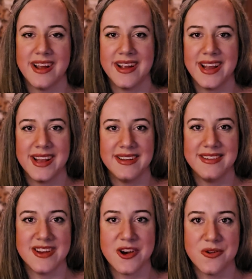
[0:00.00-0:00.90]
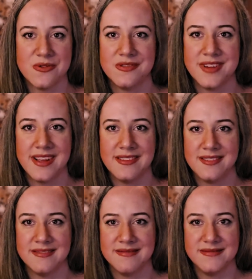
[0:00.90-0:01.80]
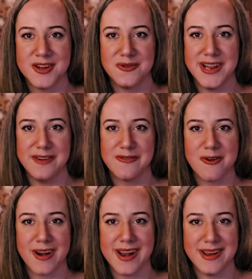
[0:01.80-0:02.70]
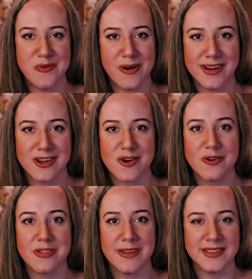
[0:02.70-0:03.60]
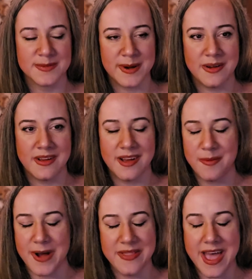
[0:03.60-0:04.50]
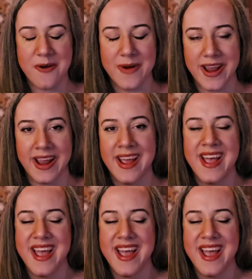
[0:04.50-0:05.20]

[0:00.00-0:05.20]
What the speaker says: I had no need for it. I didn't want to go things about that way.